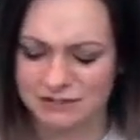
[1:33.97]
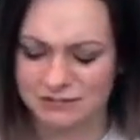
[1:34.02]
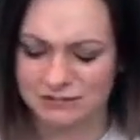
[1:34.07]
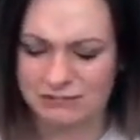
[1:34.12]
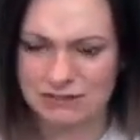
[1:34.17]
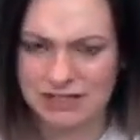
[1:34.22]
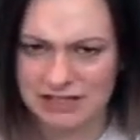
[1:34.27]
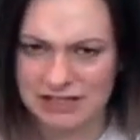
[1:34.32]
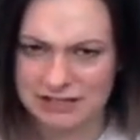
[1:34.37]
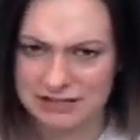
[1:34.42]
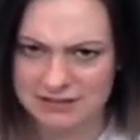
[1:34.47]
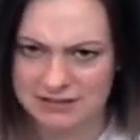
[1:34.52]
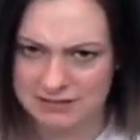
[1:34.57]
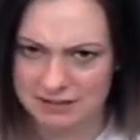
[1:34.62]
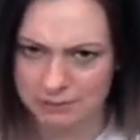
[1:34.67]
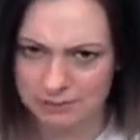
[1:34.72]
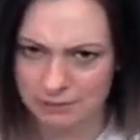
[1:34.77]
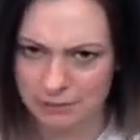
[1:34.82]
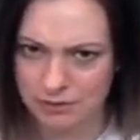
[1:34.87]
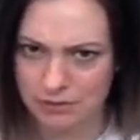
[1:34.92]
So really
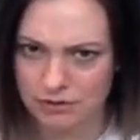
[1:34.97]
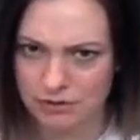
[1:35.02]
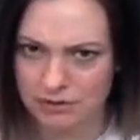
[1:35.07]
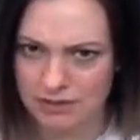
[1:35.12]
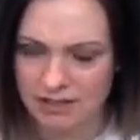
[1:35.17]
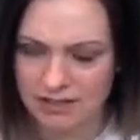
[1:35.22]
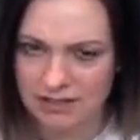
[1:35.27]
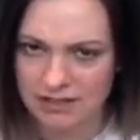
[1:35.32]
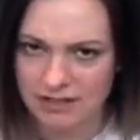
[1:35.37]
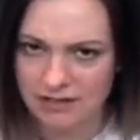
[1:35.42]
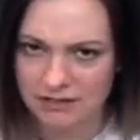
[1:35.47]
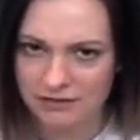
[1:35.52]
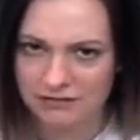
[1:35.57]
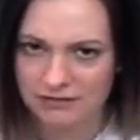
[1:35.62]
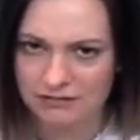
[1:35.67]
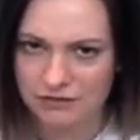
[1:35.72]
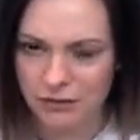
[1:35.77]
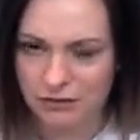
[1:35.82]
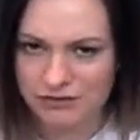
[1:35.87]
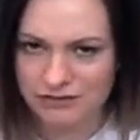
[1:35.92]
simple
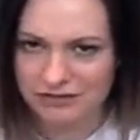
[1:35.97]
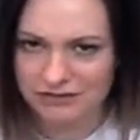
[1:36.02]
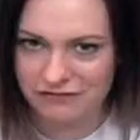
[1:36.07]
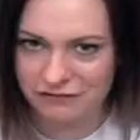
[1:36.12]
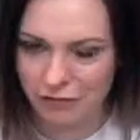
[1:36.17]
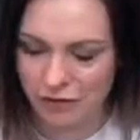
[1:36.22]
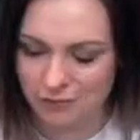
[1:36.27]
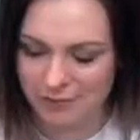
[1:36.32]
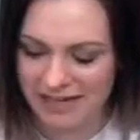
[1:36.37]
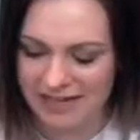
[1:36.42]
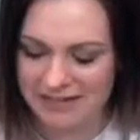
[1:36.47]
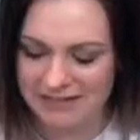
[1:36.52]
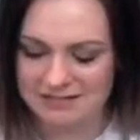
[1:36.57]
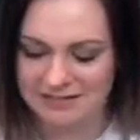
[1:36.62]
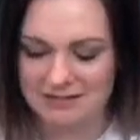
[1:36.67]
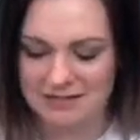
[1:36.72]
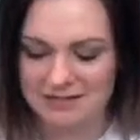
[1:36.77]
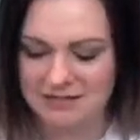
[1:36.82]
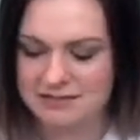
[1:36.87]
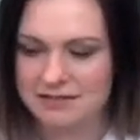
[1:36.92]
folded
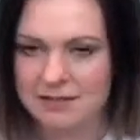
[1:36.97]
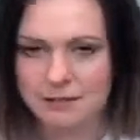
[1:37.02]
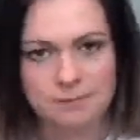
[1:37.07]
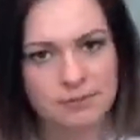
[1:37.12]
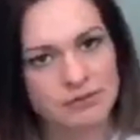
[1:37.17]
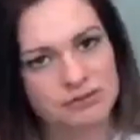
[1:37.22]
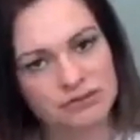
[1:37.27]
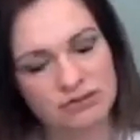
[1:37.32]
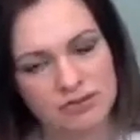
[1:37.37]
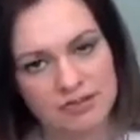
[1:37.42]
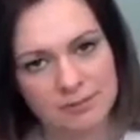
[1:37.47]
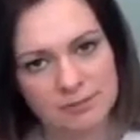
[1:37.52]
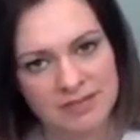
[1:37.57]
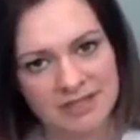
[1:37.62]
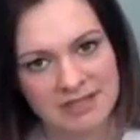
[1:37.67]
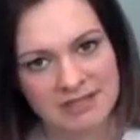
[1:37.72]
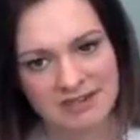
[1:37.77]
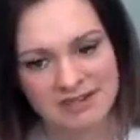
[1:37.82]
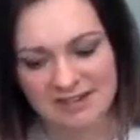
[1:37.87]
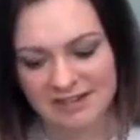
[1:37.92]
format, simple trim
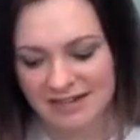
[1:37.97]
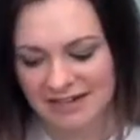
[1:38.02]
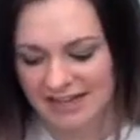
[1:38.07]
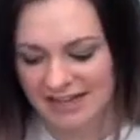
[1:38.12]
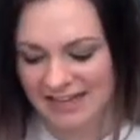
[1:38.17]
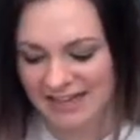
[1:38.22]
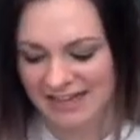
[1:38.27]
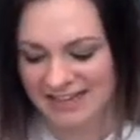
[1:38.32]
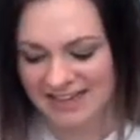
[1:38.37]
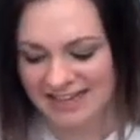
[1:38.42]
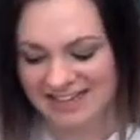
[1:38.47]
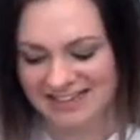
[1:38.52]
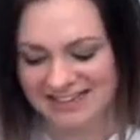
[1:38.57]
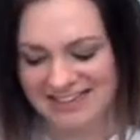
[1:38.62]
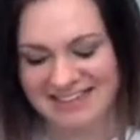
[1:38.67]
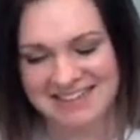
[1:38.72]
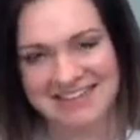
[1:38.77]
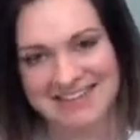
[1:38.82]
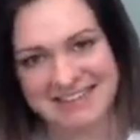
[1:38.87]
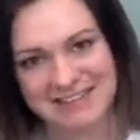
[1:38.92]
here,
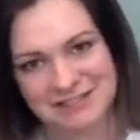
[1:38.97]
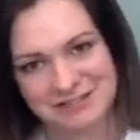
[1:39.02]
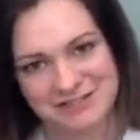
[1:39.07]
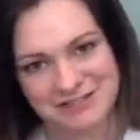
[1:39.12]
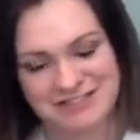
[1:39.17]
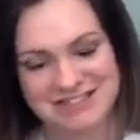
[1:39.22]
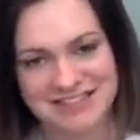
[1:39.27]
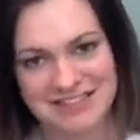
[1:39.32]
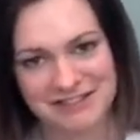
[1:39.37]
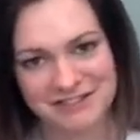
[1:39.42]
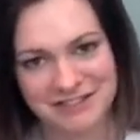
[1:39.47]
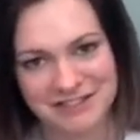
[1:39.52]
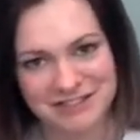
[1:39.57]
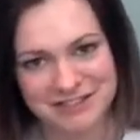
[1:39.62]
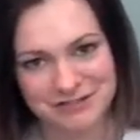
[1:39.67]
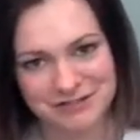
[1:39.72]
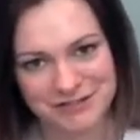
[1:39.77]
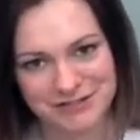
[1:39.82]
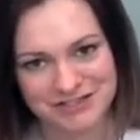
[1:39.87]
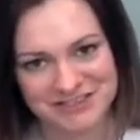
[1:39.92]
and an interesting
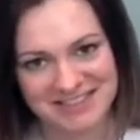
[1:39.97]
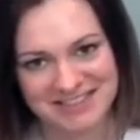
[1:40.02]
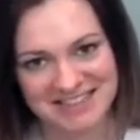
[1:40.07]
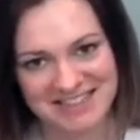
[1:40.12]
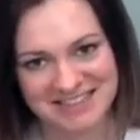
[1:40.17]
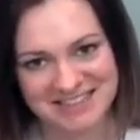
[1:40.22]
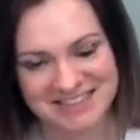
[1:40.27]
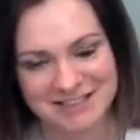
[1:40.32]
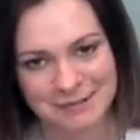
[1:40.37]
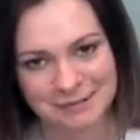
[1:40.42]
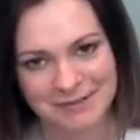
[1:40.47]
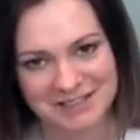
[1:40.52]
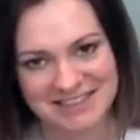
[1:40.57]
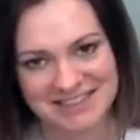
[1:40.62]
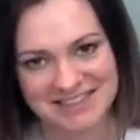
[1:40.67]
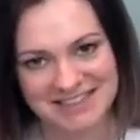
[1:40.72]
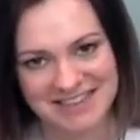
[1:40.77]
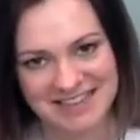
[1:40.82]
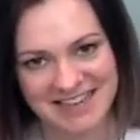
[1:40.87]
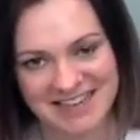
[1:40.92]
visual to get
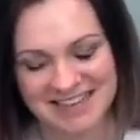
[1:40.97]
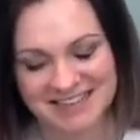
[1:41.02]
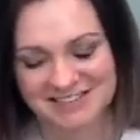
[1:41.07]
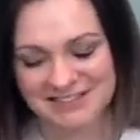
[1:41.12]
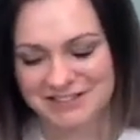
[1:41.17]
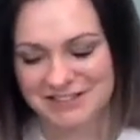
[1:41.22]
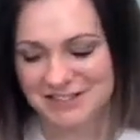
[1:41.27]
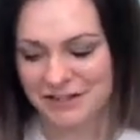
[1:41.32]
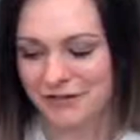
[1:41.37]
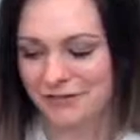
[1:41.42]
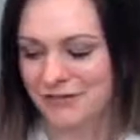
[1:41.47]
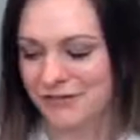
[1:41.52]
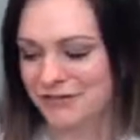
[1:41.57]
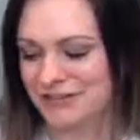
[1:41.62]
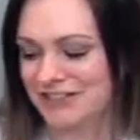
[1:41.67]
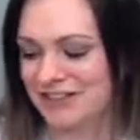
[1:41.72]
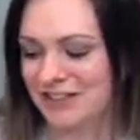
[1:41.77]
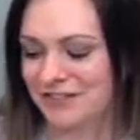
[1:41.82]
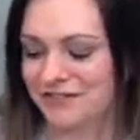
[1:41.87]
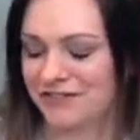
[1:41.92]
somebody engaged. You know, if you
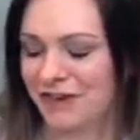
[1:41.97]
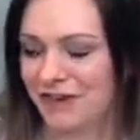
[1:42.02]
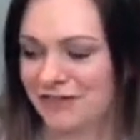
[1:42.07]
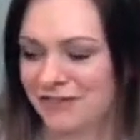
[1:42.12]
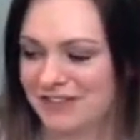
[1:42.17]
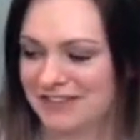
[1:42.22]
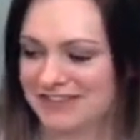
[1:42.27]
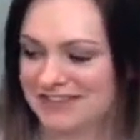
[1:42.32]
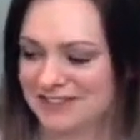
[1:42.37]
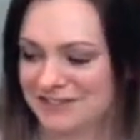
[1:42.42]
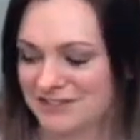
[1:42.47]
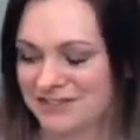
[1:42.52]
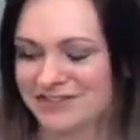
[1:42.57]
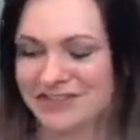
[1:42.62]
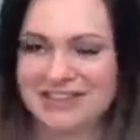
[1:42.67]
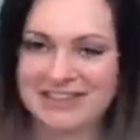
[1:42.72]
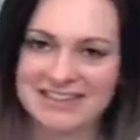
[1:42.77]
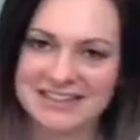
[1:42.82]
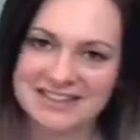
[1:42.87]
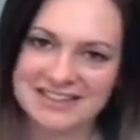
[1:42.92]
see the phone like this,
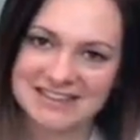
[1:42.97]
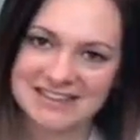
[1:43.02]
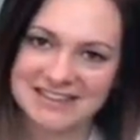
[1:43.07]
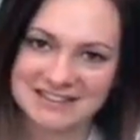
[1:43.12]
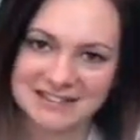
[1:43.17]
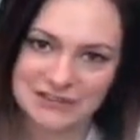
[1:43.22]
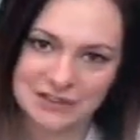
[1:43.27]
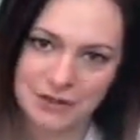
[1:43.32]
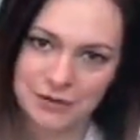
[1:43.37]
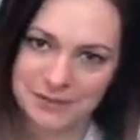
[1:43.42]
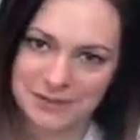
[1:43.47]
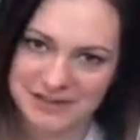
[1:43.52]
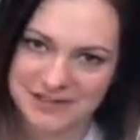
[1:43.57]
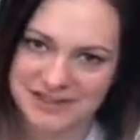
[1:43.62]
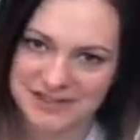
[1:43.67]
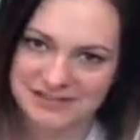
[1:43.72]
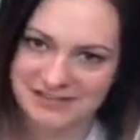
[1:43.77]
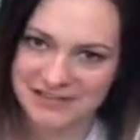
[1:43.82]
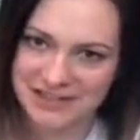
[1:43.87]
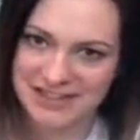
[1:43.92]
you're gonna at least
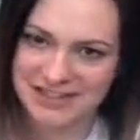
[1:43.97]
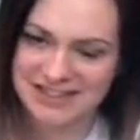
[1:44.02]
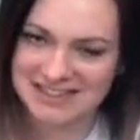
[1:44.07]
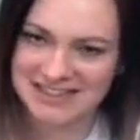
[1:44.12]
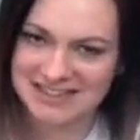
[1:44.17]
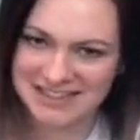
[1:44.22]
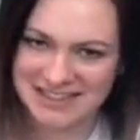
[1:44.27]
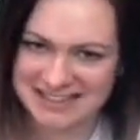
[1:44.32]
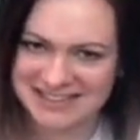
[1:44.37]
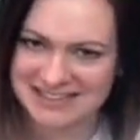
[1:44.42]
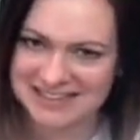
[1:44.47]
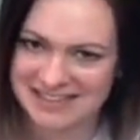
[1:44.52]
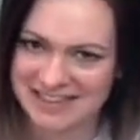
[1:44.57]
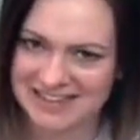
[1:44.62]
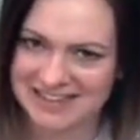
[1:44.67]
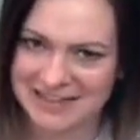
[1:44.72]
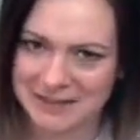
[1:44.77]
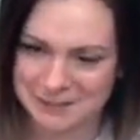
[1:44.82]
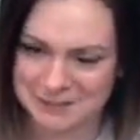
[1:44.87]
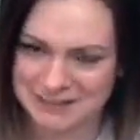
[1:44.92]
open it, right? And, and a
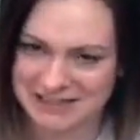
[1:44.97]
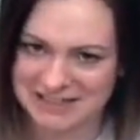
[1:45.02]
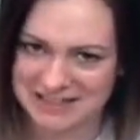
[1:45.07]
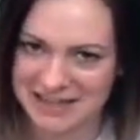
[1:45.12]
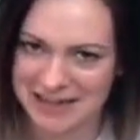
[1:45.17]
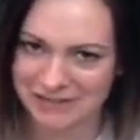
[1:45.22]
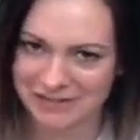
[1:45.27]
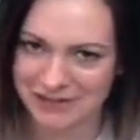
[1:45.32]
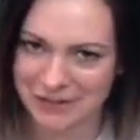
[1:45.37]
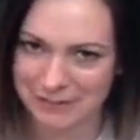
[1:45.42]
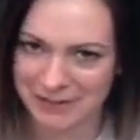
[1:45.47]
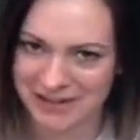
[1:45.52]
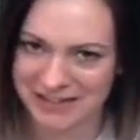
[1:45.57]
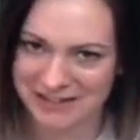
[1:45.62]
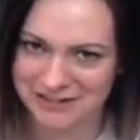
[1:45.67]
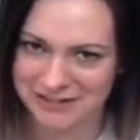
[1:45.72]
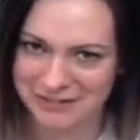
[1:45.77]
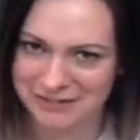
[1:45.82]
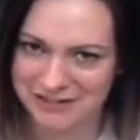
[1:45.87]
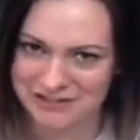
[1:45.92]
lot of times that's half the
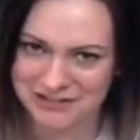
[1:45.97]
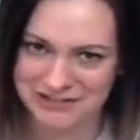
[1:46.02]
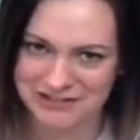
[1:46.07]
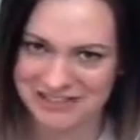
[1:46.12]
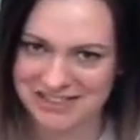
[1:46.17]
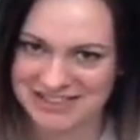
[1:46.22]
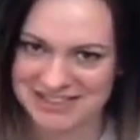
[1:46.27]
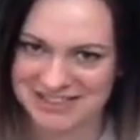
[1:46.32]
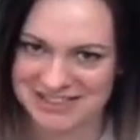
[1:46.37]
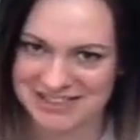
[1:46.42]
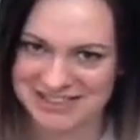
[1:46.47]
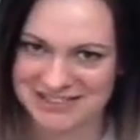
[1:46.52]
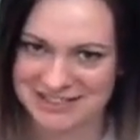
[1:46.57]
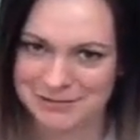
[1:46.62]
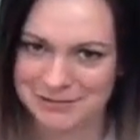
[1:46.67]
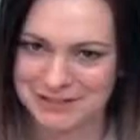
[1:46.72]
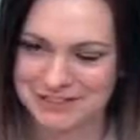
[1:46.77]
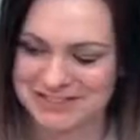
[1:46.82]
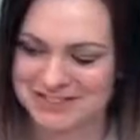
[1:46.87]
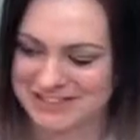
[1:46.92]
battle when you're trying to get
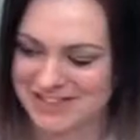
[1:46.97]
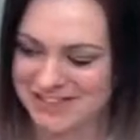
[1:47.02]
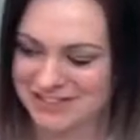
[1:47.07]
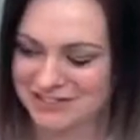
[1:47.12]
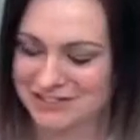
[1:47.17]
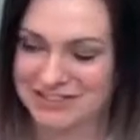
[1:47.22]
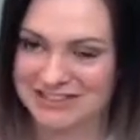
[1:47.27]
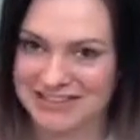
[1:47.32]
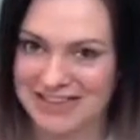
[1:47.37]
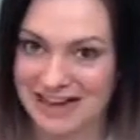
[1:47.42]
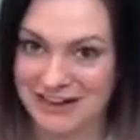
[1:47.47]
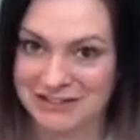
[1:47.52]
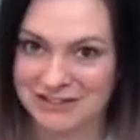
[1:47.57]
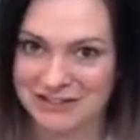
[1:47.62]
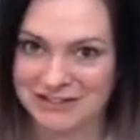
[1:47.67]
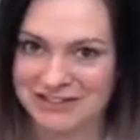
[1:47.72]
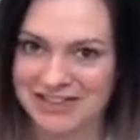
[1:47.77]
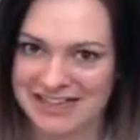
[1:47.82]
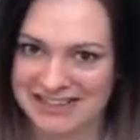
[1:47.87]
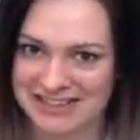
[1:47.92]
someone's attention is how
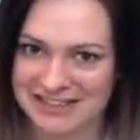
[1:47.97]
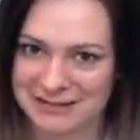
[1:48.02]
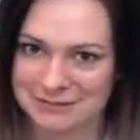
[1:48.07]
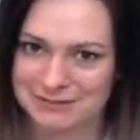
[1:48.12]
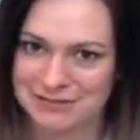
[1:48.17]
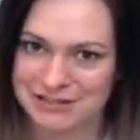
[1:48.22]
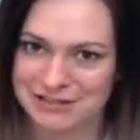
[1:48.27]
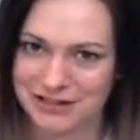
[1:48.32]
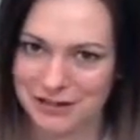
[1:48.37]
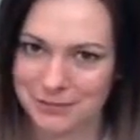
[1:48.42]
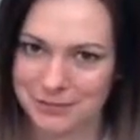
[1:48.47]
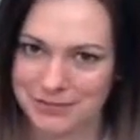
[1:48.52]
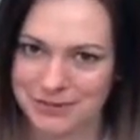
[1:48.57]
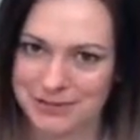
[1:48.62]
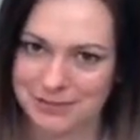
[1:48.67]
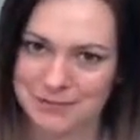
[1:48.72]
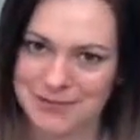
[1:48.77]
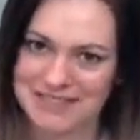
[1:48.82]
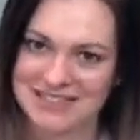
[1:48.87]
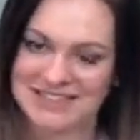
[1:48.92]
do you get them to
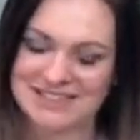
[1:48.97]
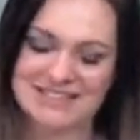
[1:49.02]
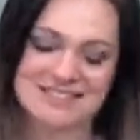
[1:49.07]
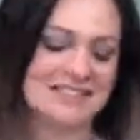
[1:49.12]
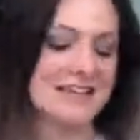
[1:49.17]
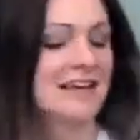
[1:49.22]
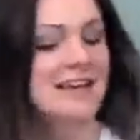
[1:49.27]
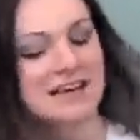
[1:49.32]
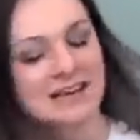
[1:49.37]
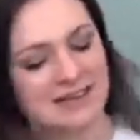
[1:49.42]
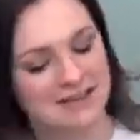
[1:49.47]
open the piece?